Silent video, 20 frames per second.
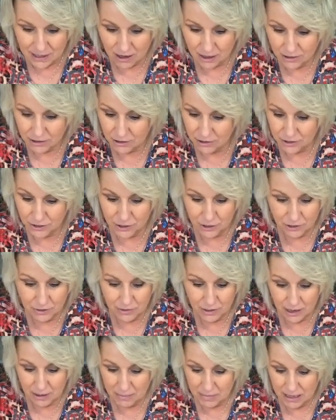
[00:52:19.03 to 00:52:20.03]
Doctors
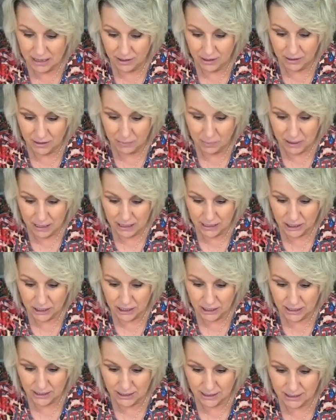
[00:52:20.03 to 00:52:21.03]
do not make good
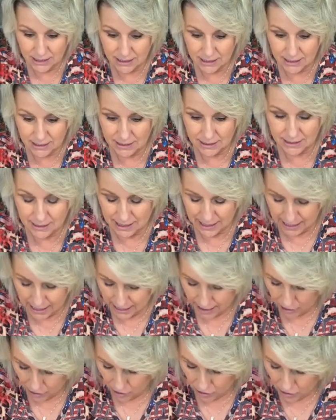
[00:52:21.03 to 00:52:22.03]
patients
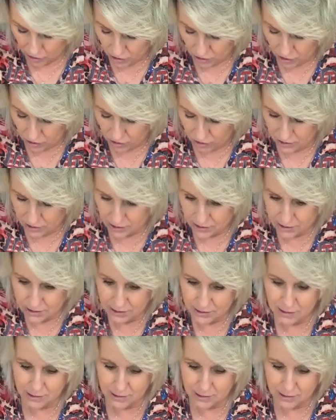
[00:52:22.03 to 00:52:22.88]
at all.